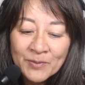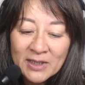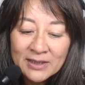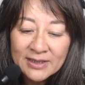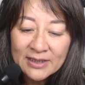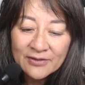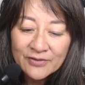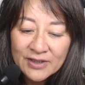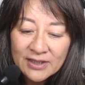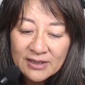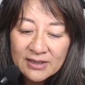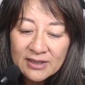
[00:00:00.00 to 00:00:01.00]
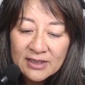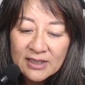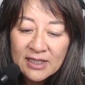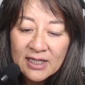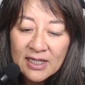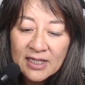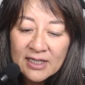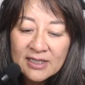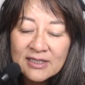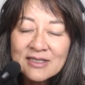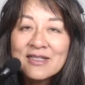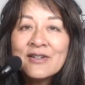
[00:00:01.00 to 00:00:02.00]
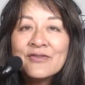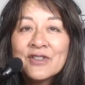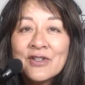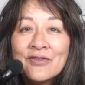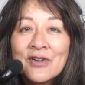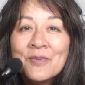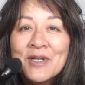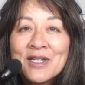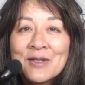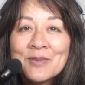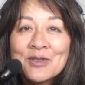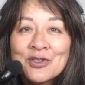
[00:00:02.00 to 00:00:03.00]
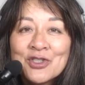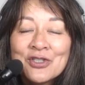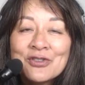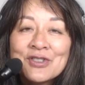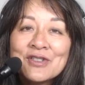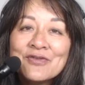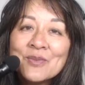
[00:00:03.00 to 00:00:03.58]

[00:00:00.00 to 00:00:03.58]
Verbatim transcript: safety and of being able to share stuff.